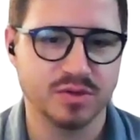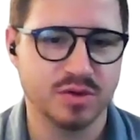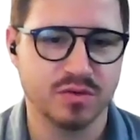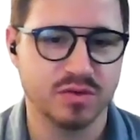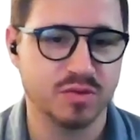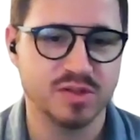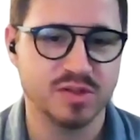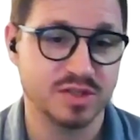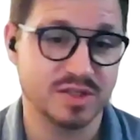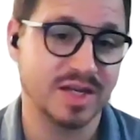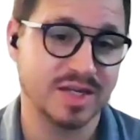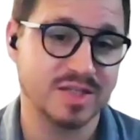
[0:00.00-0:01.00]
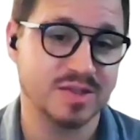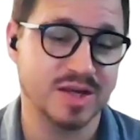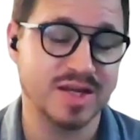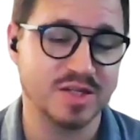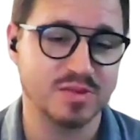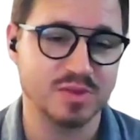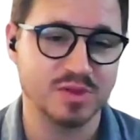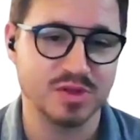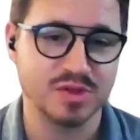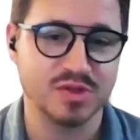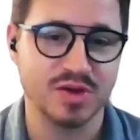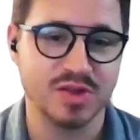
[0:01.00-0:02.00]
of the business and its
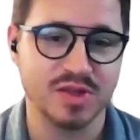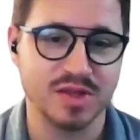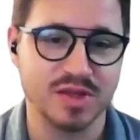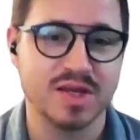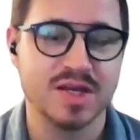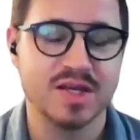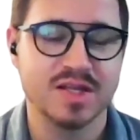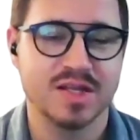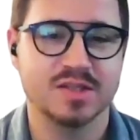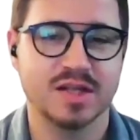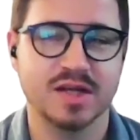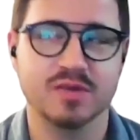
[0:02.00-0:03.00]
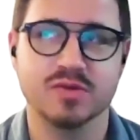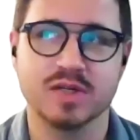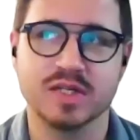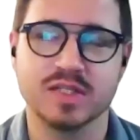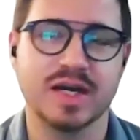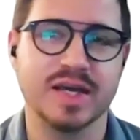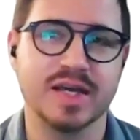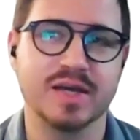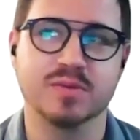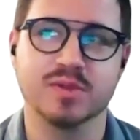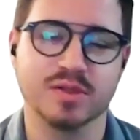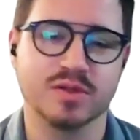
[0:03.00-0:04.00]
vision. So I think that's like really tying
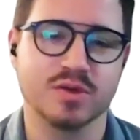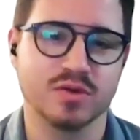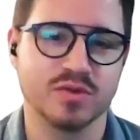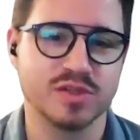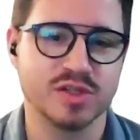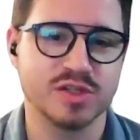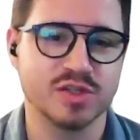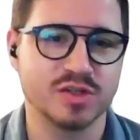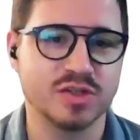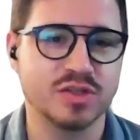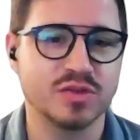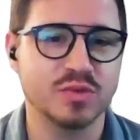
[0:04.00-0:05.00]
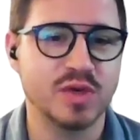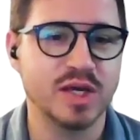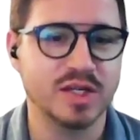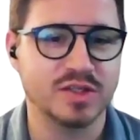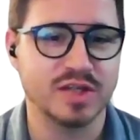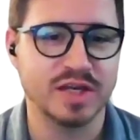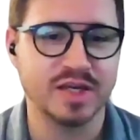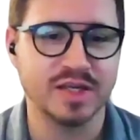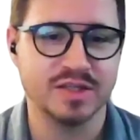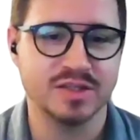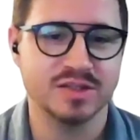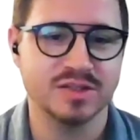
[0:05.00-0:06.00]
up the conversation we had today
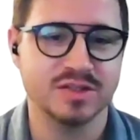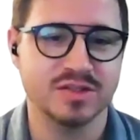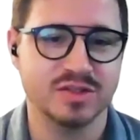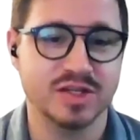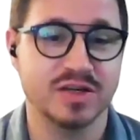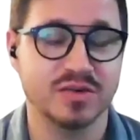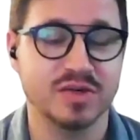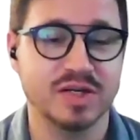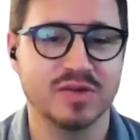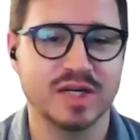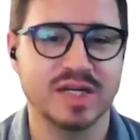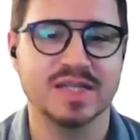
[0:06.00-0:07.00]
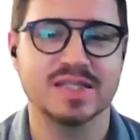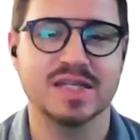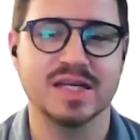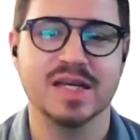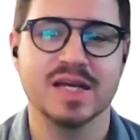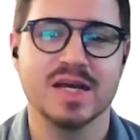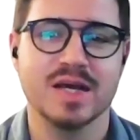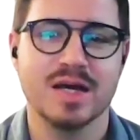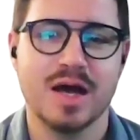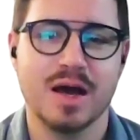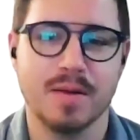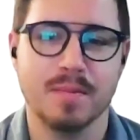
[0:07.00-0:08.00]
together really, really nicely.
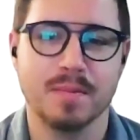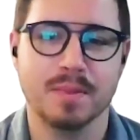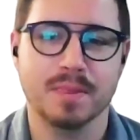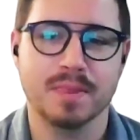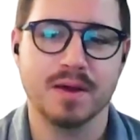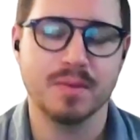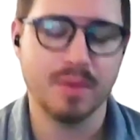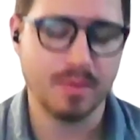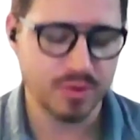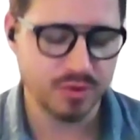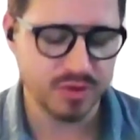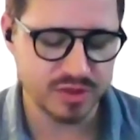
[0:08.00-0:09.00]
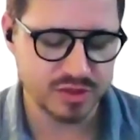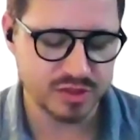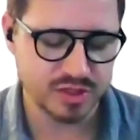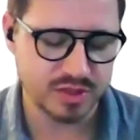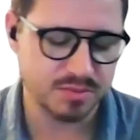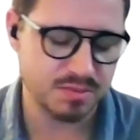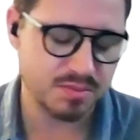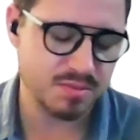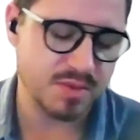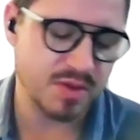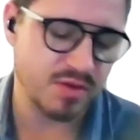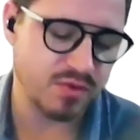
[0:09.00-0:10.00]
I'm curious
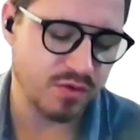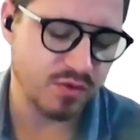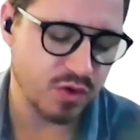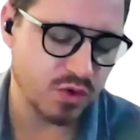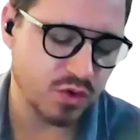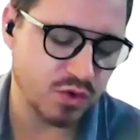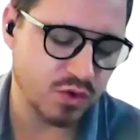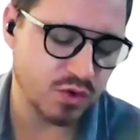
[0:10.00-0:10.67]
if you could